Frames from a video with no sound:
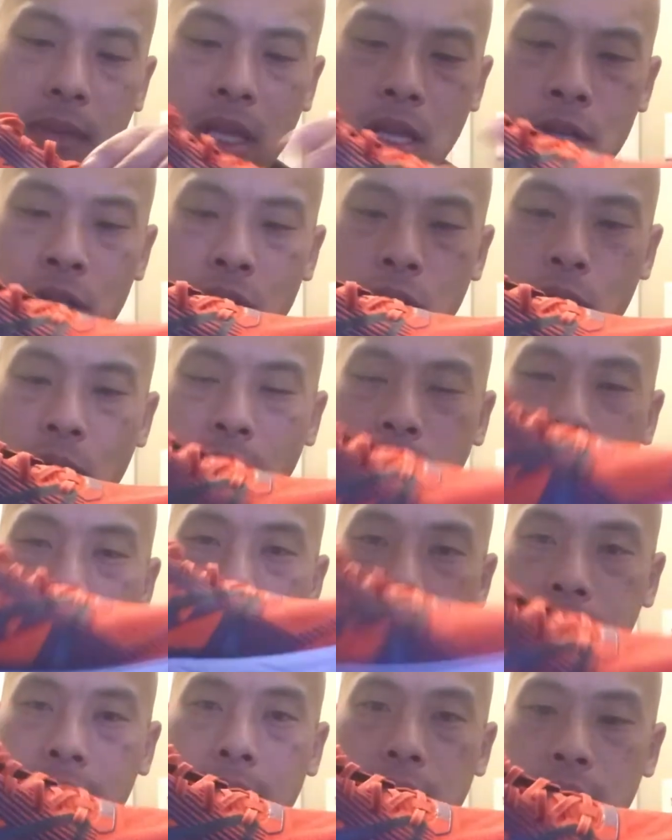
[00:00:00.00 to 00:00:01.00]
So when I
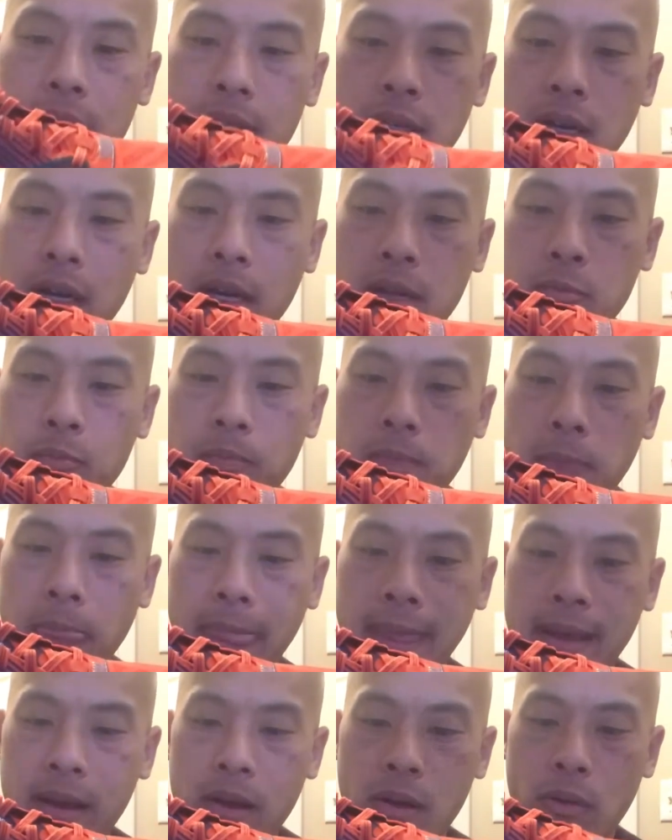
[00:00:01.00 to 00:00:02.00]
had these on,
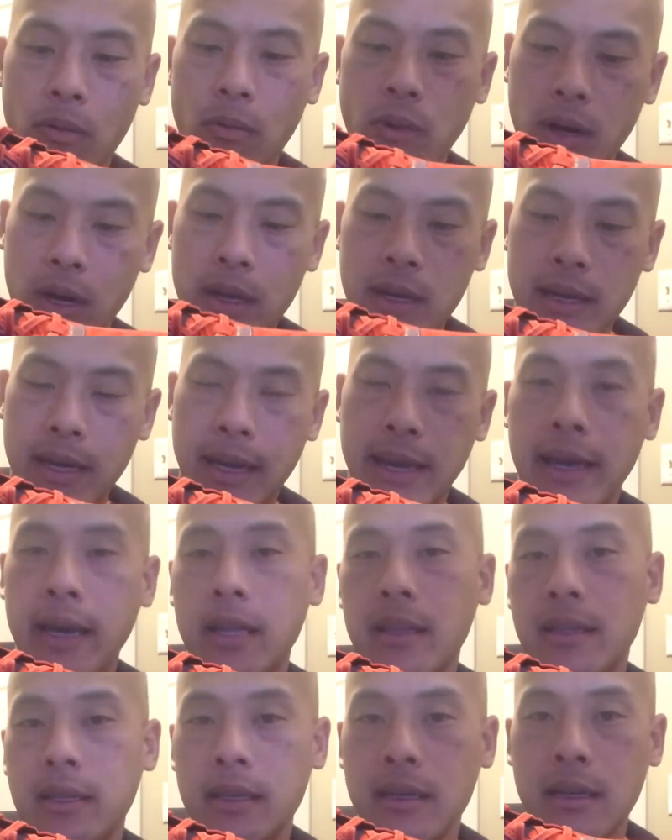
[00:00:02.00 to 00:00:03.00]
one, I
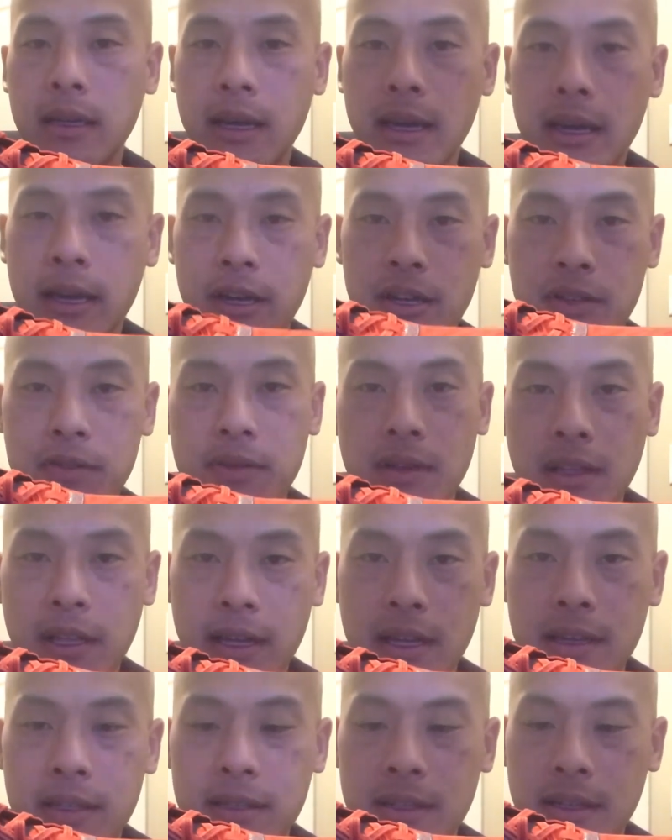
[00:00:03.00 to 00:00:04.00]
had the extra
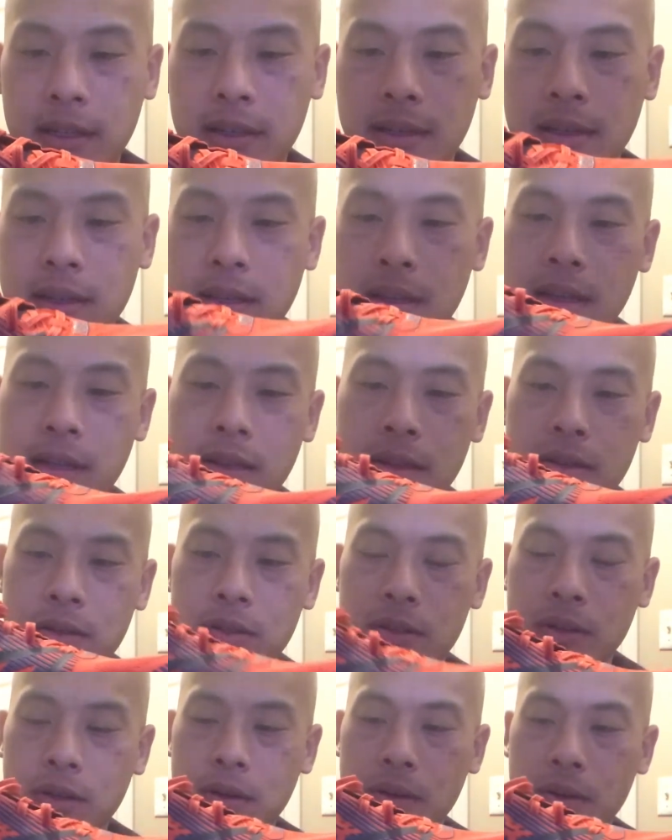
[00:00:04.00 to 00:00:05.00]
lacing,
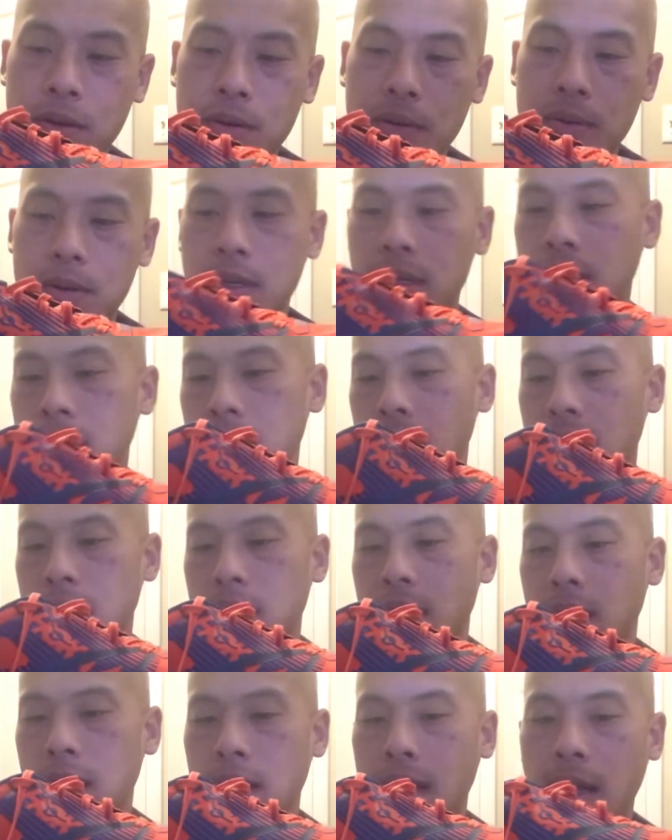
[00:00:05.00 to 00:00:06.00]
so
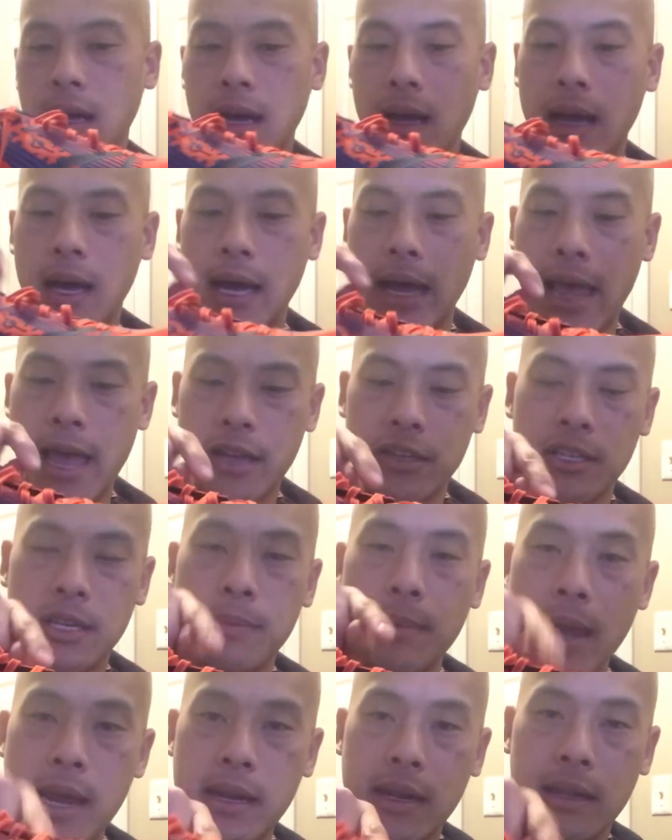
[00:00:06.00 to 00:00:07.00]
I actually
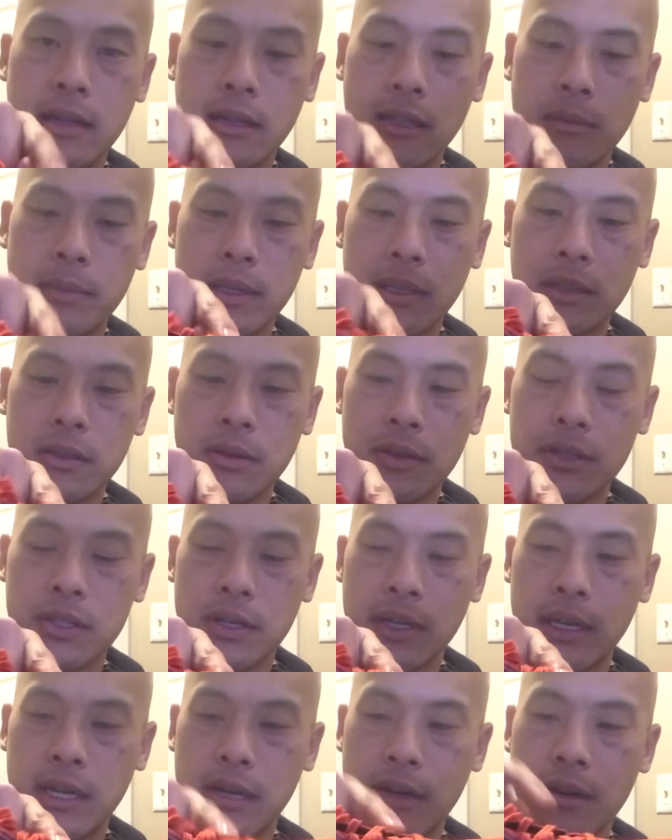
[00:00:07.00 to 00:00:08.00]
made it a little bit looser
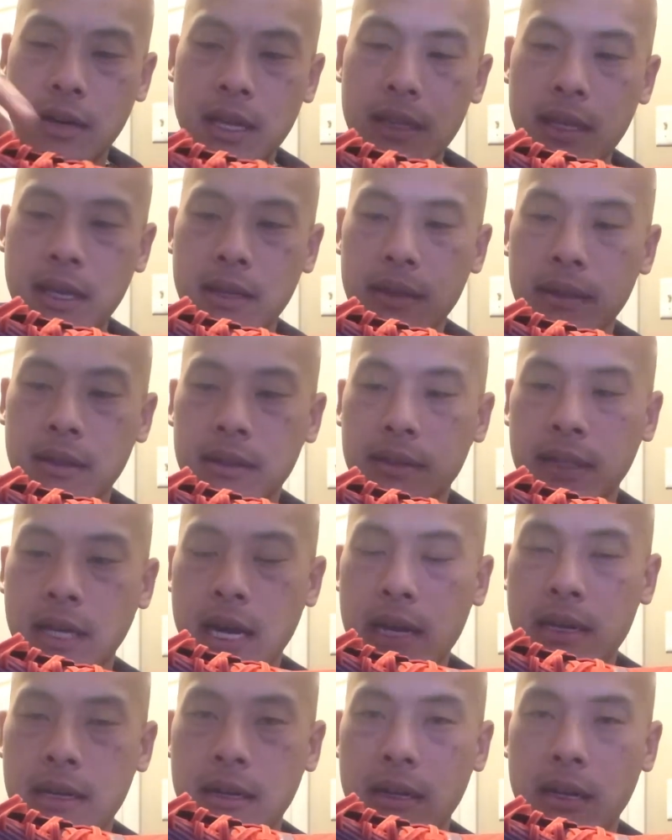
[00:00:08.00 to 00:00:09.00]
here and then
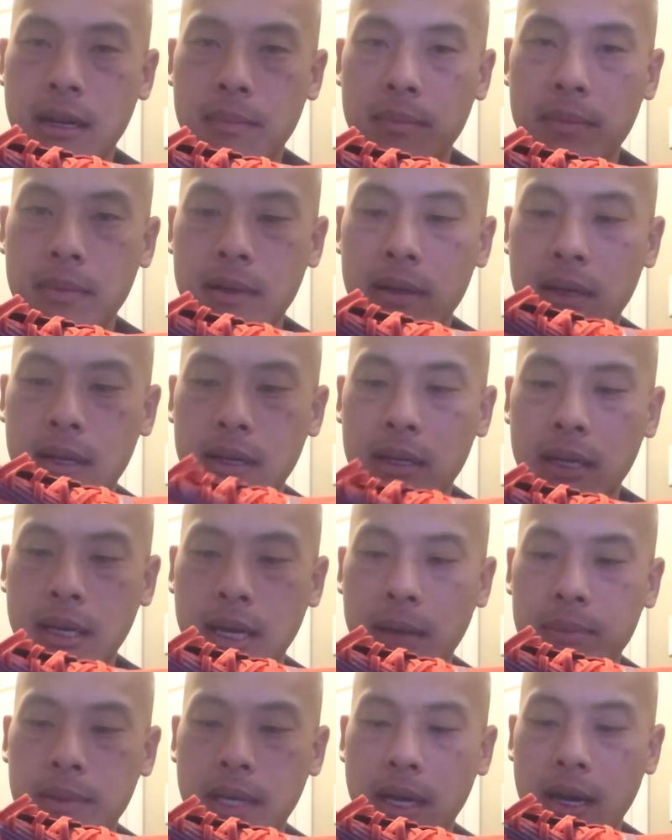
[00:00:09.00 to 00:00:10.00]
tightened it up
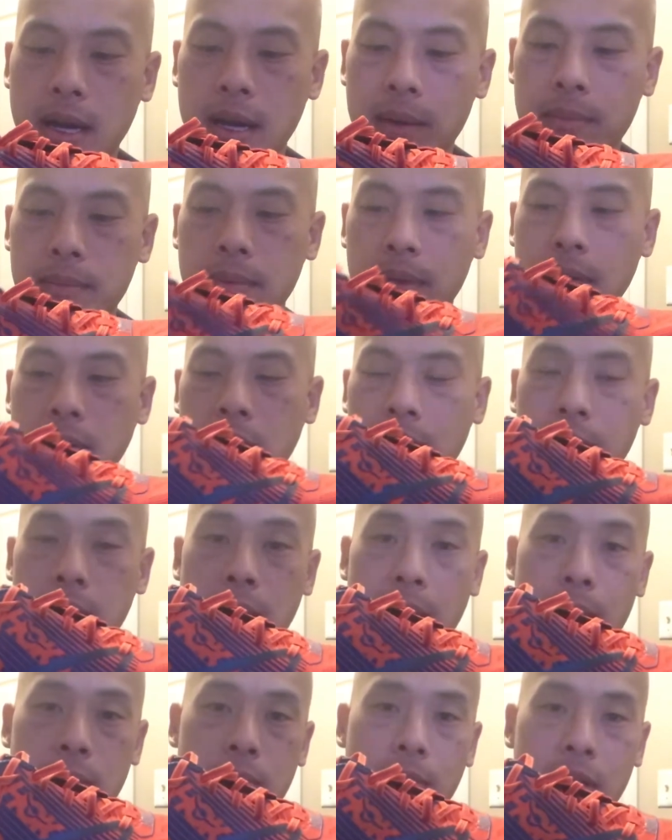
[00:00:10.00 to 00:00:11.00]
top, and
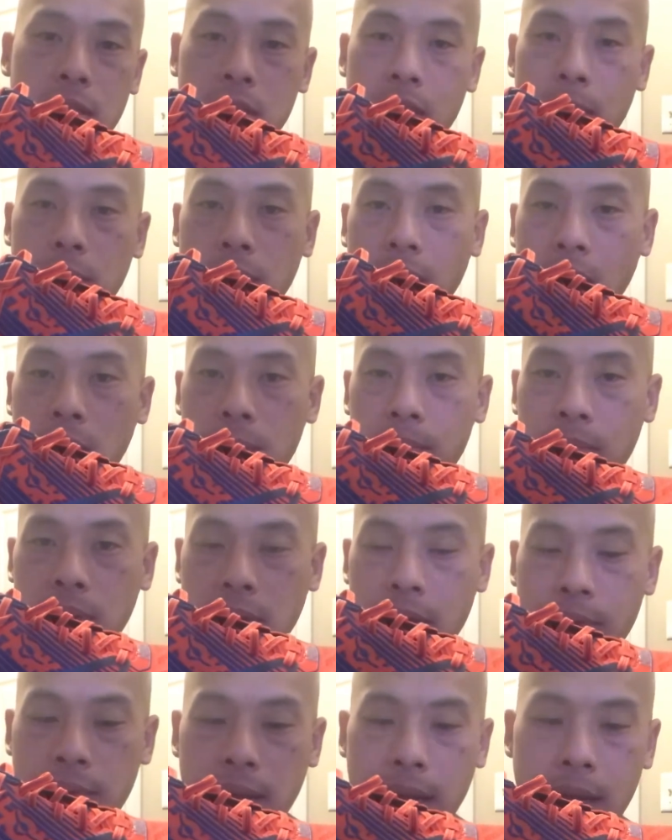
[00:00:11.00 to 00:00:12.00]
that wasn't a problem when
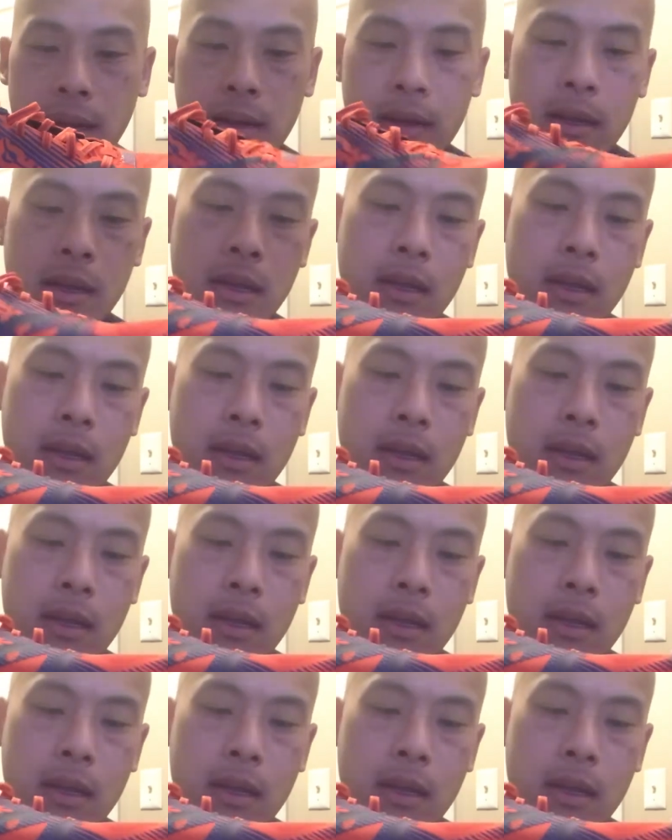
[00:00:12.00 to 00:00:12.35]
I ran.